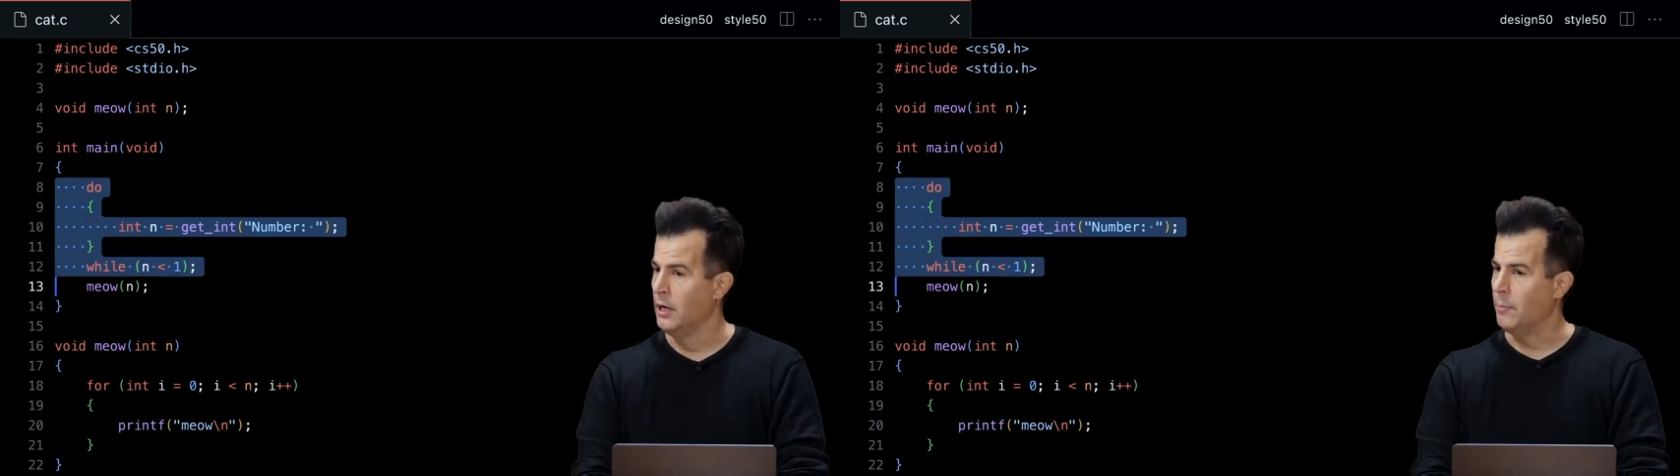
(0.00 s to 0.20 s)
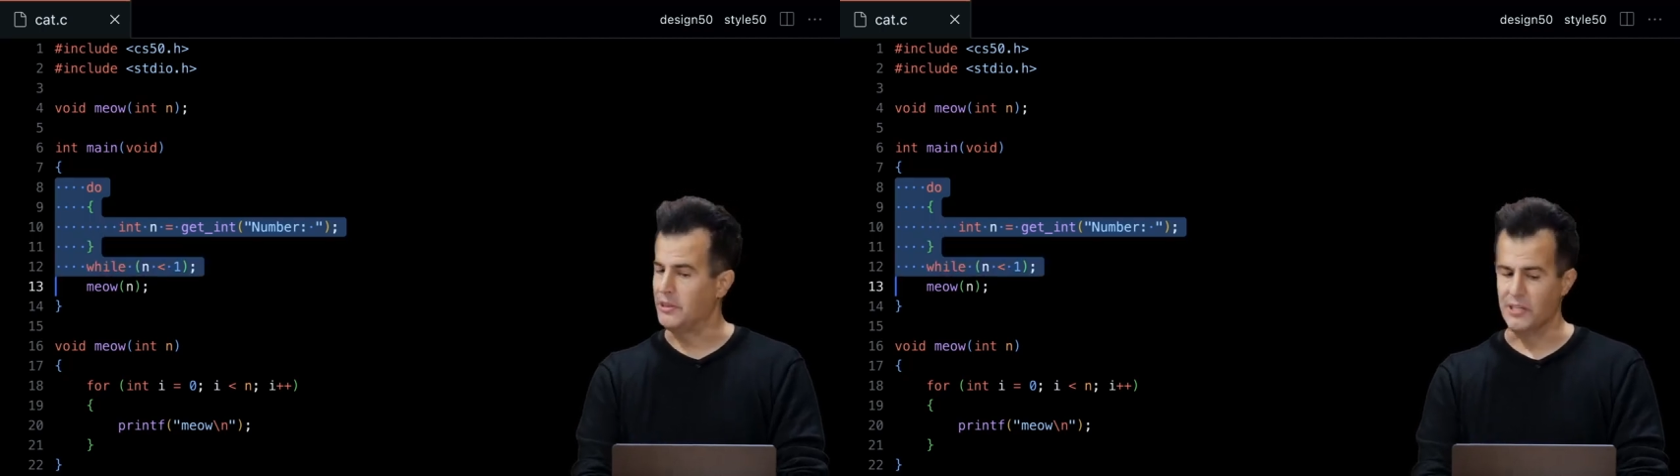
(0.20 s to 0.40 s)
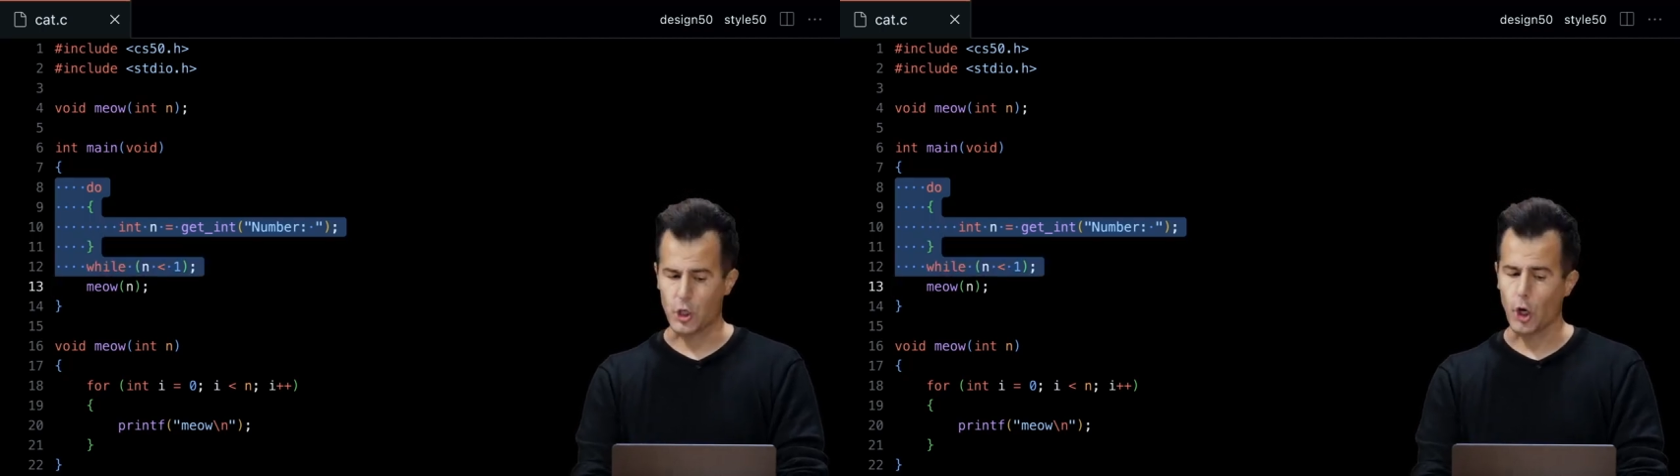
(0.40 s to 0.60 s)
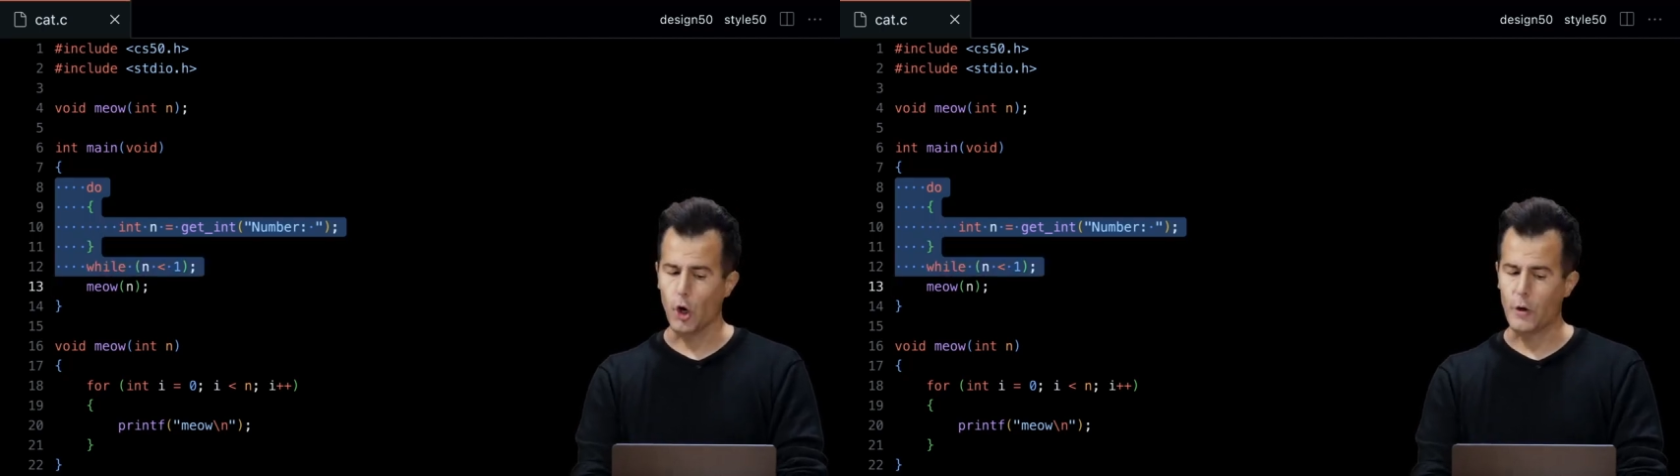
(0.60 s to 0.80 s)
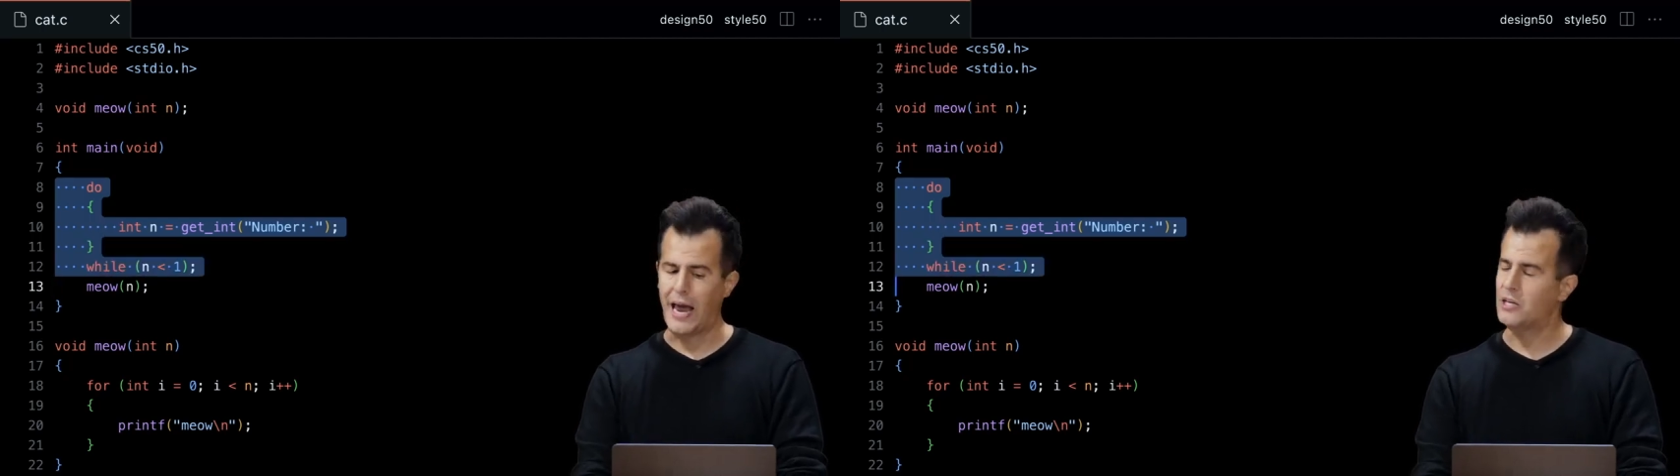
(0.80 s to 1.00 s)
But this
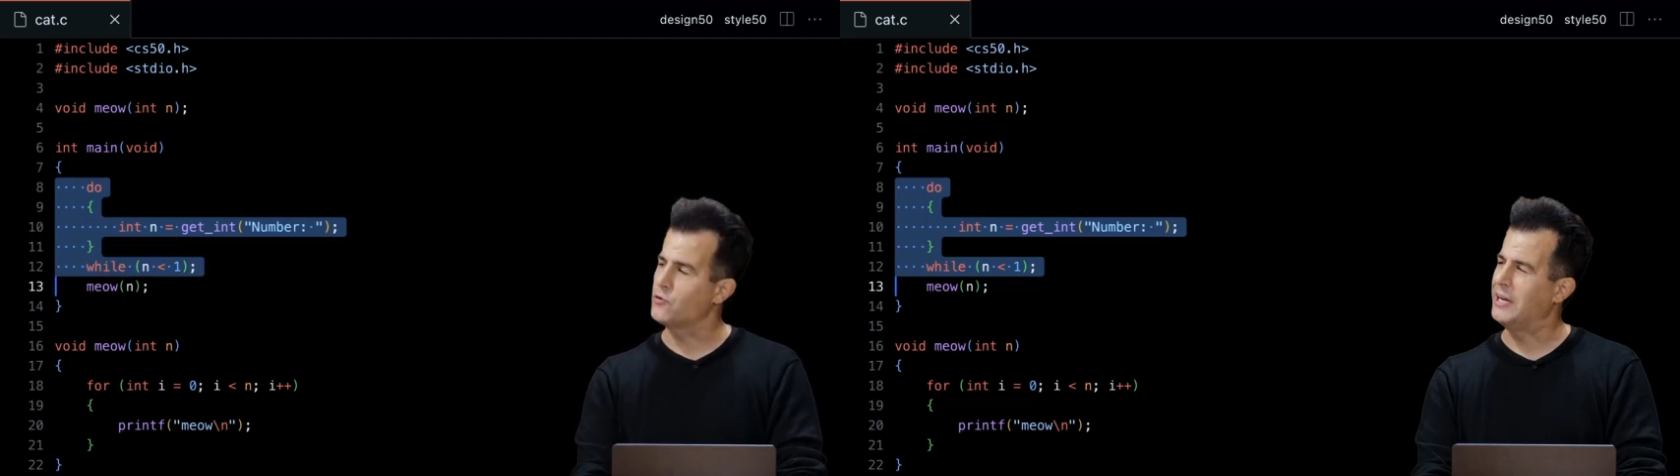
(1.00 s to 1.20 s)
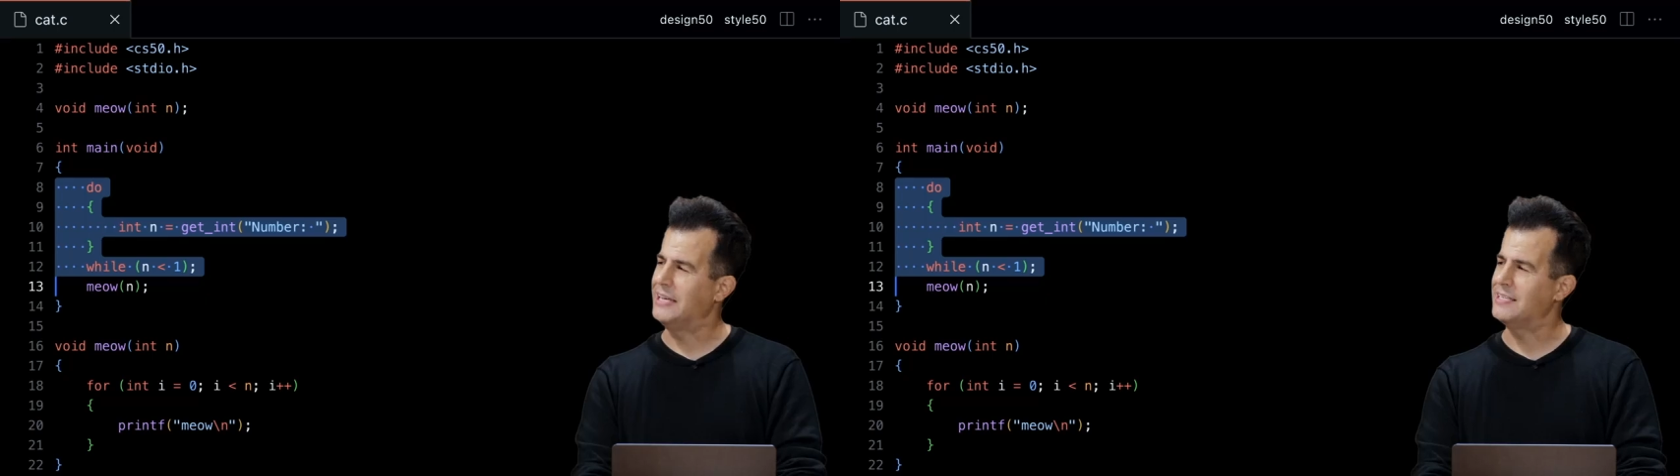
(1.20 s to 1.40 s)
code, as written,